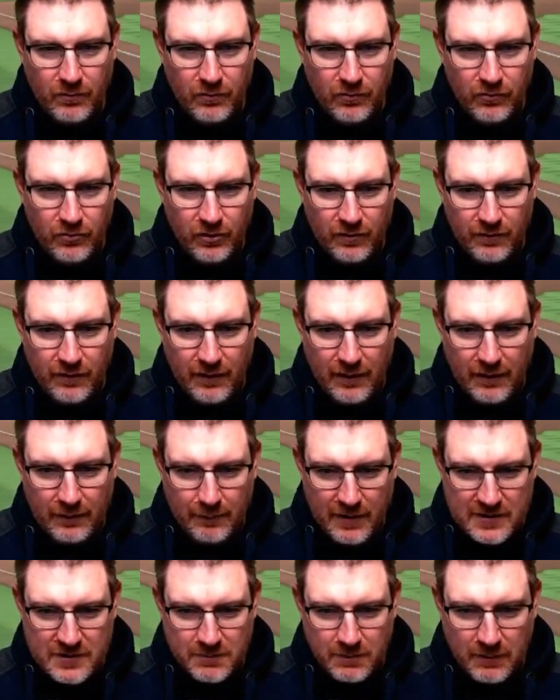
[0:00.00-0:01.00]
sort of uh,
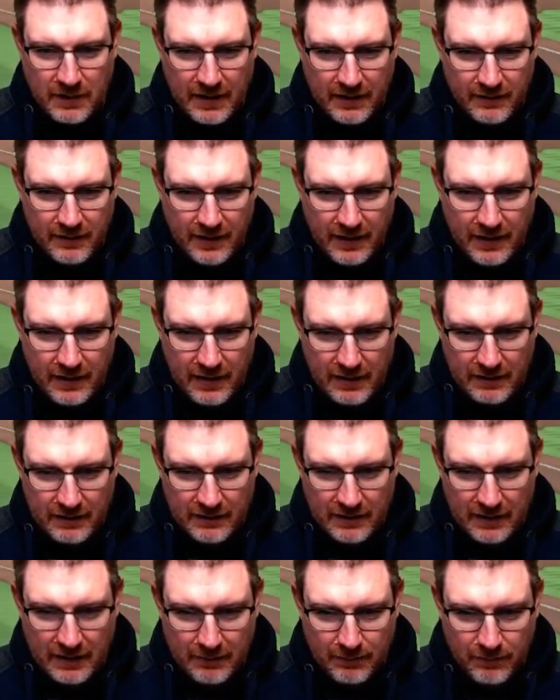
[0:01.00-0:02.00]
bench players in
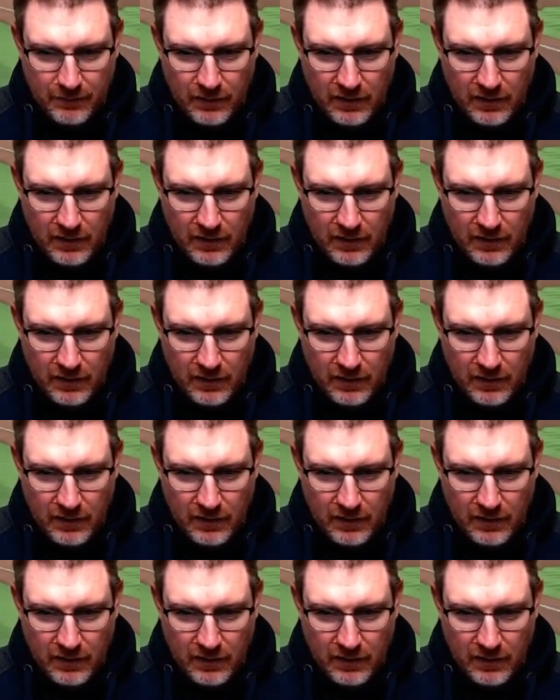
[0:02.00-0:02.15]
and uh,